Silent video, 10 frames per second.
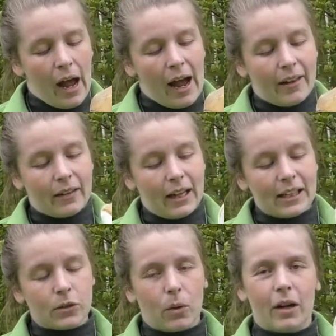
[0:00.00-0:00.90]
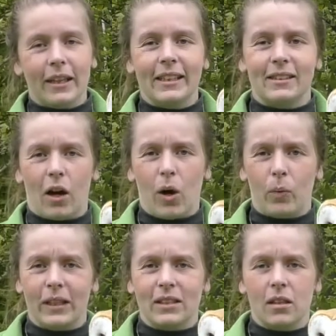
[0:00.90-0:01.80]
And the last one is our
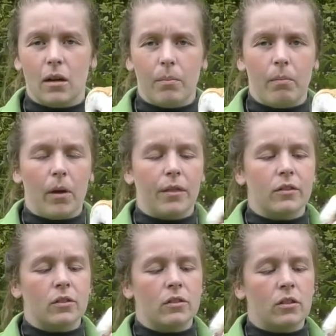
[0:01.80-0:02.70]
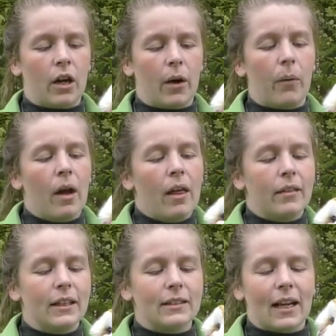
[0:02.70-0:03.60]
winter months. So
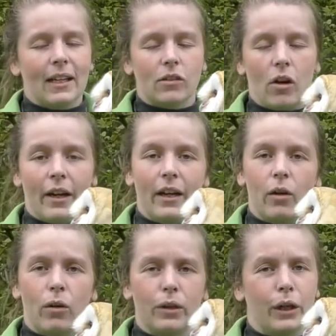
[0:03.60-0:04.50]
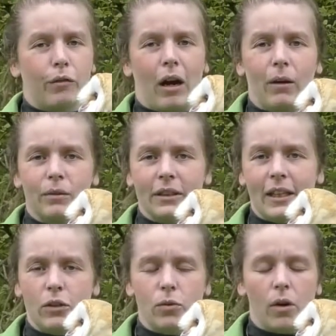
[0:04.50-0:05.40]
these guys are here all year round.
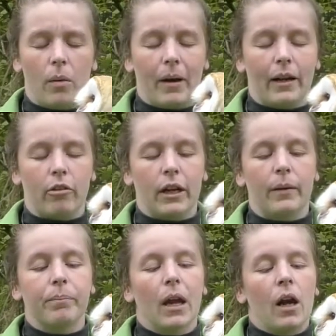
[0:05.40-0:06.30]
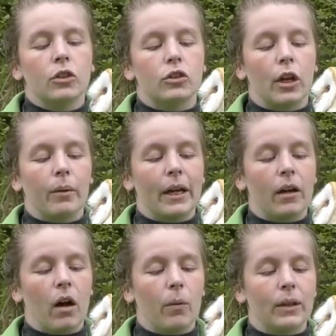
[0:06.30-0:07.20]
They do not migrate. So in
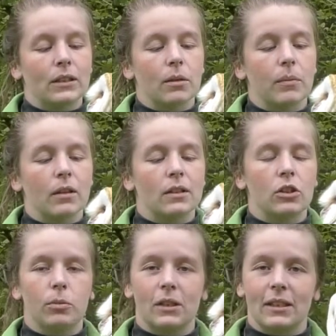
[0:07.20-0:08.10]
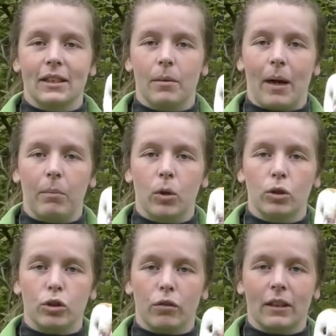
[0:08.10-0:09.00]
our winter months you would see them out
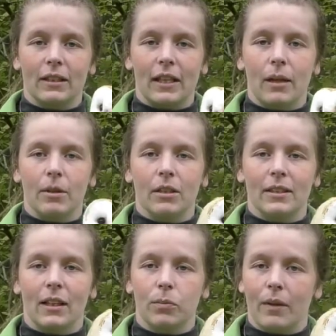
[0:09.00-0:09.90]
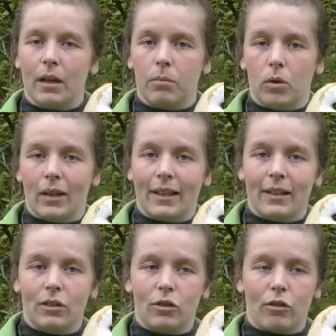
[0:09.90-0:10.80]
more during the day because that's when they're more
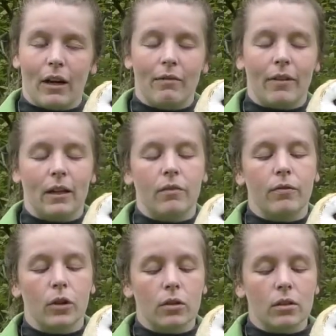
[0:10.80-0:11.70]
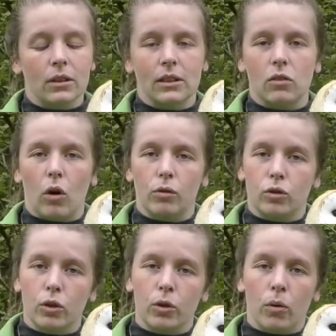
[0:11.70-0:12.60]
likely to try and find food, because it's not
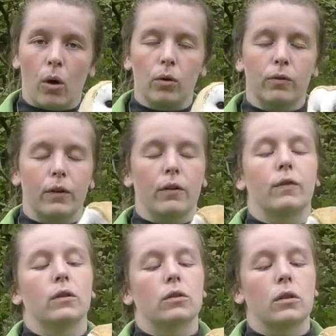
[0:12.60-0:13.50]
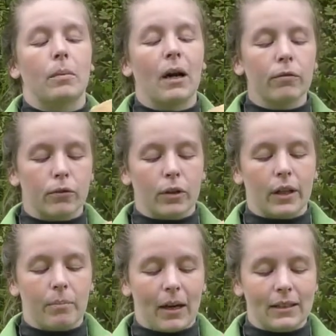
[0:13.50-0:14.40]
too cold for the food to come out for all
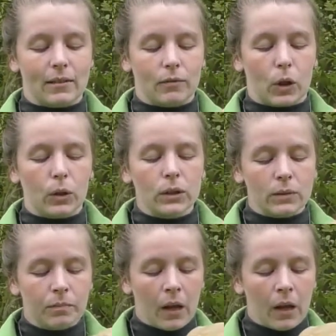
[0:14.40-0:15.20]
them mice and voles.